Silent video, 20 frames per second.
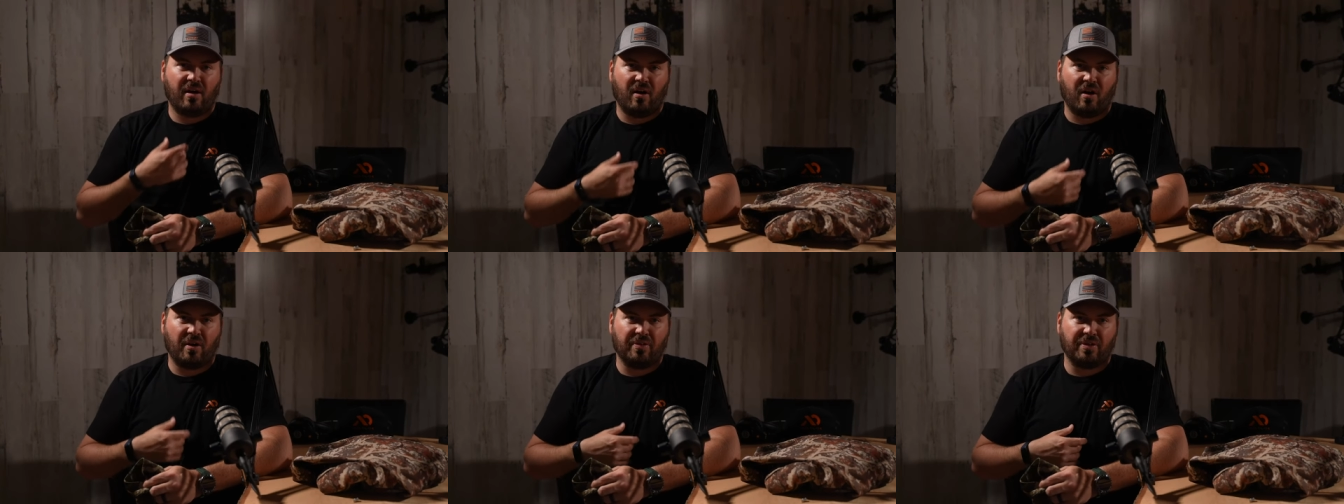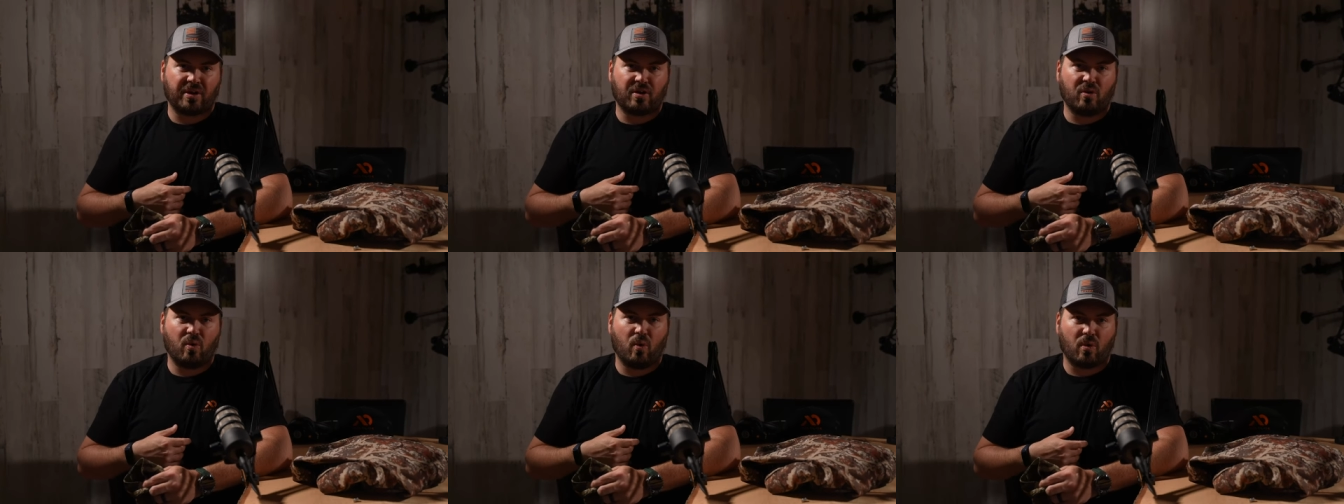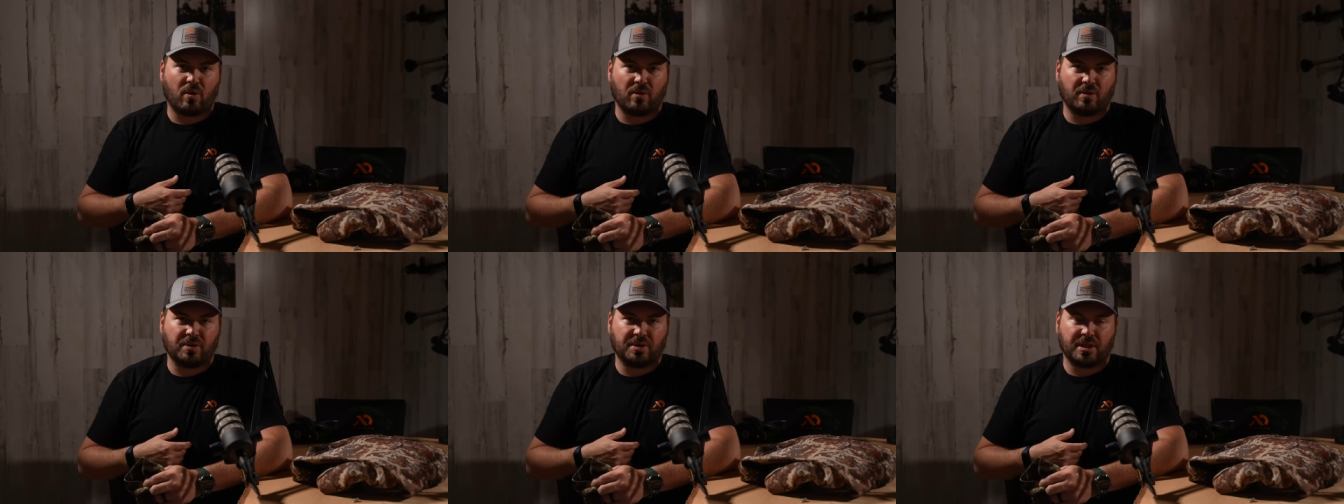on the
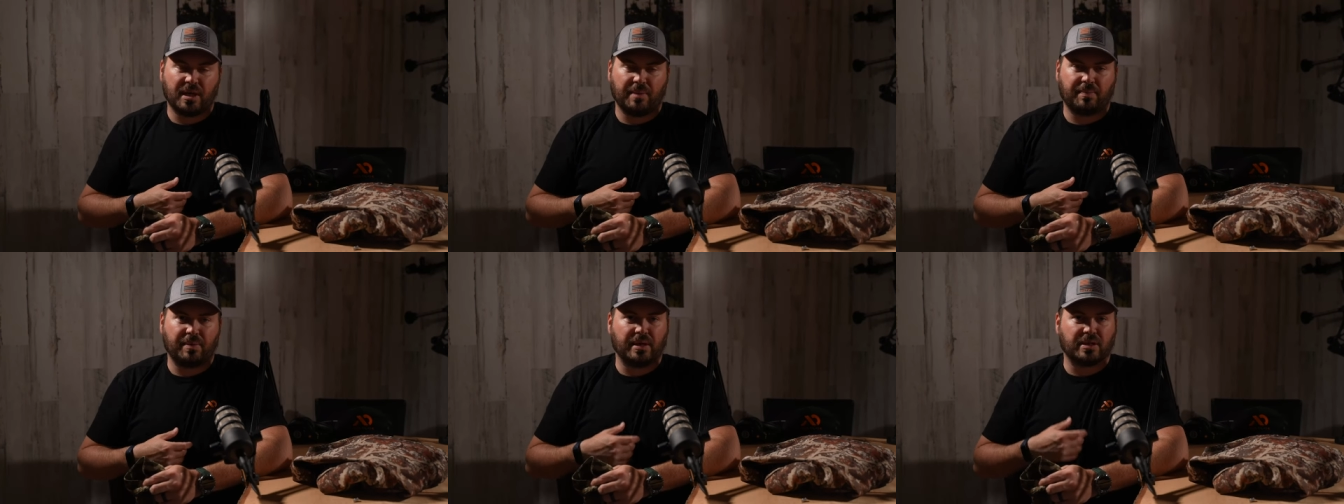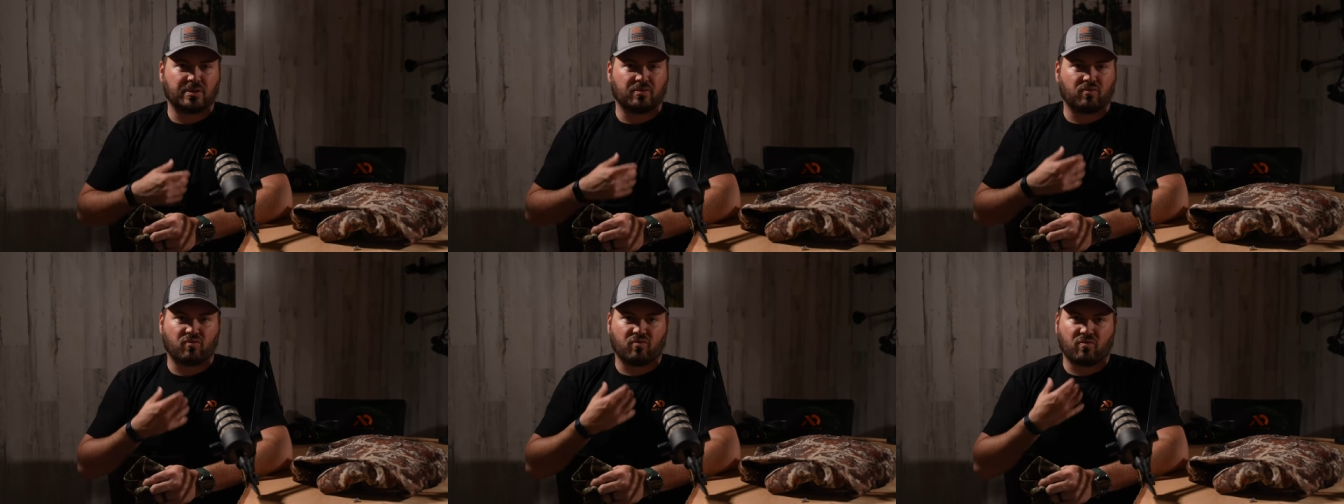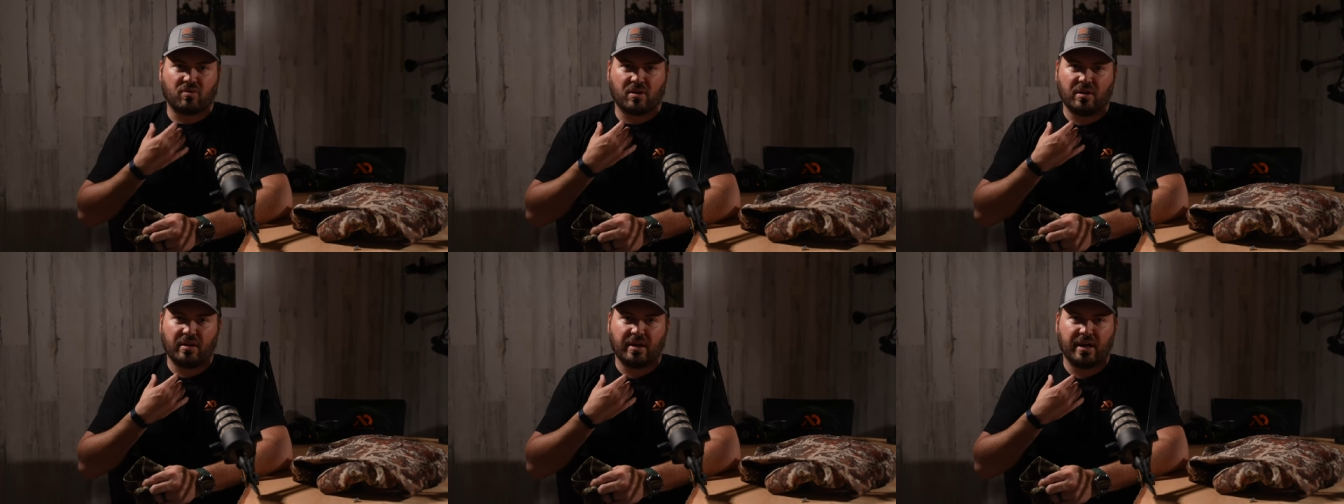quarter zip is
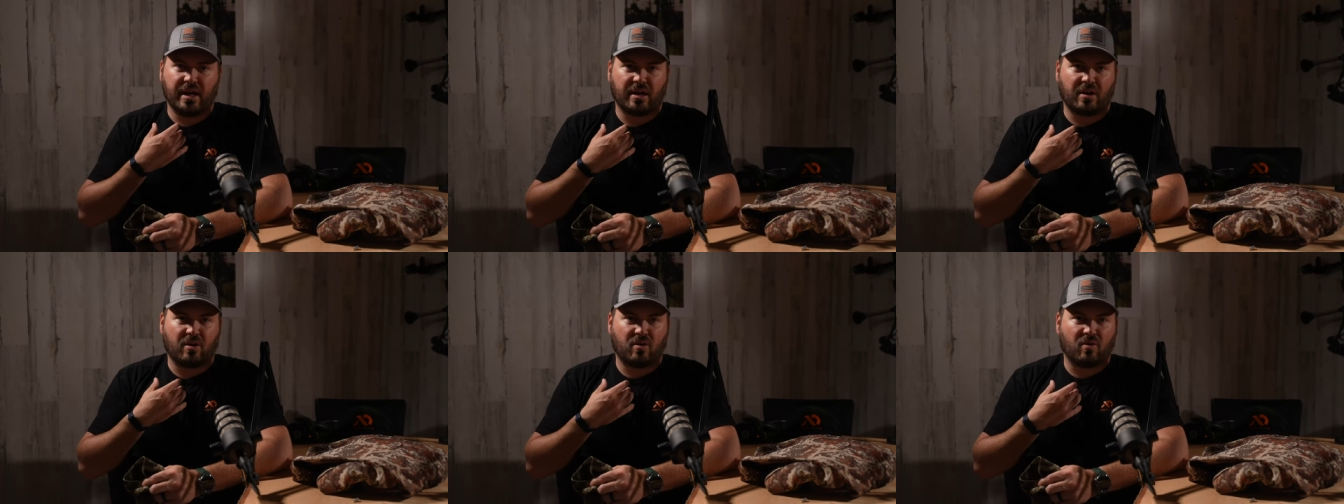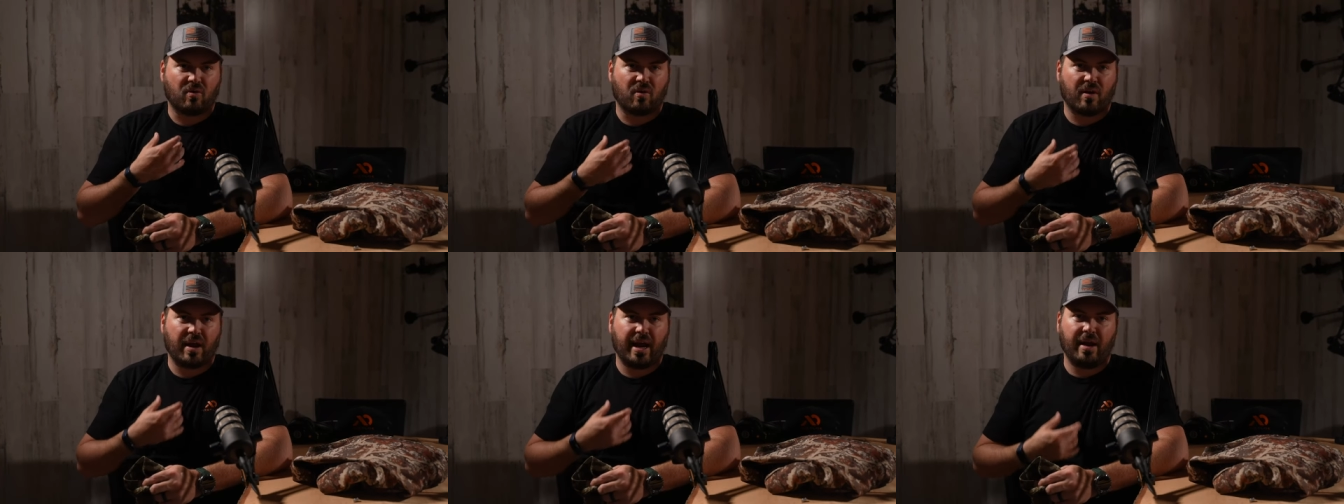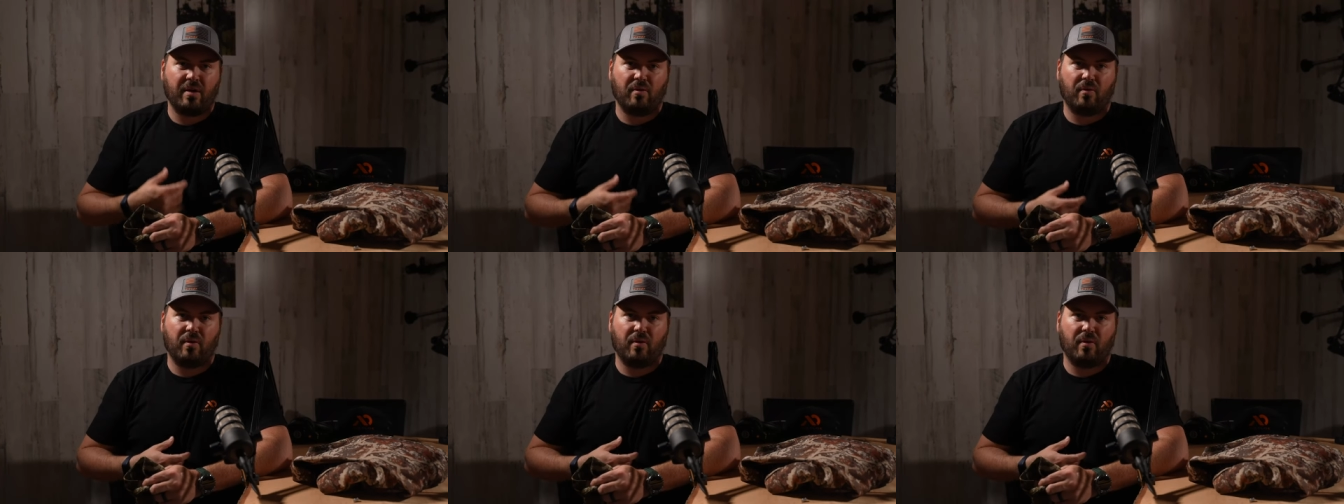really a great